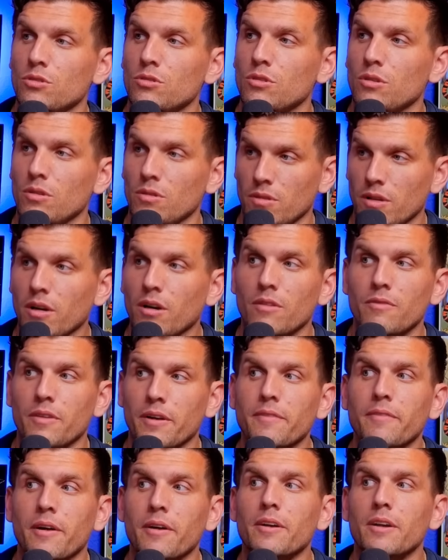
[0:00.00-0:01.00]
They're
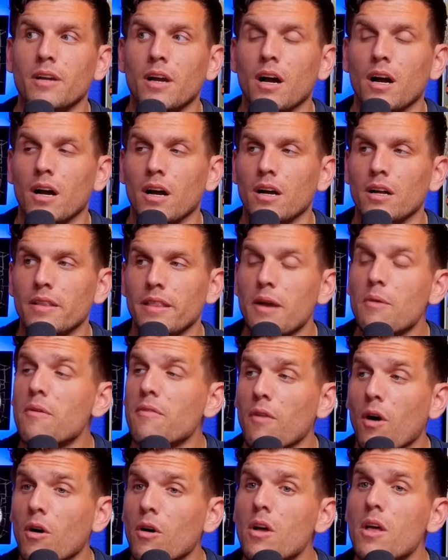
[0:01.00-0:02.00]
very
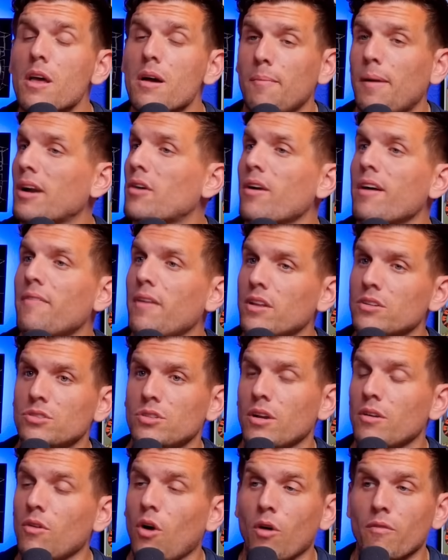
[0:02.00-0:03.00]
my grandfather
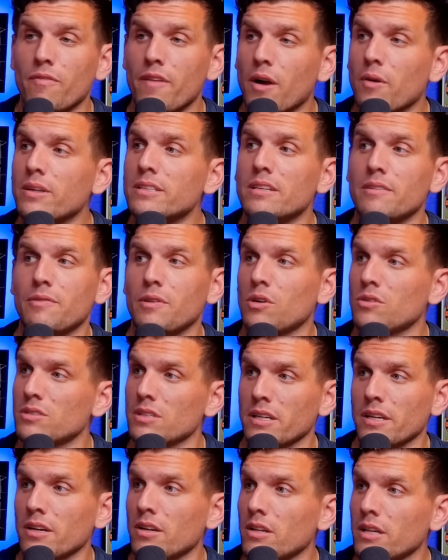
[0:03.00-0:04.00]
said very difficult
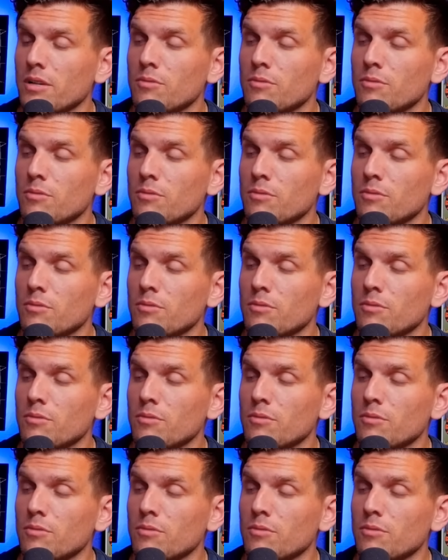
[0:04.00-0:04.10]
to kill.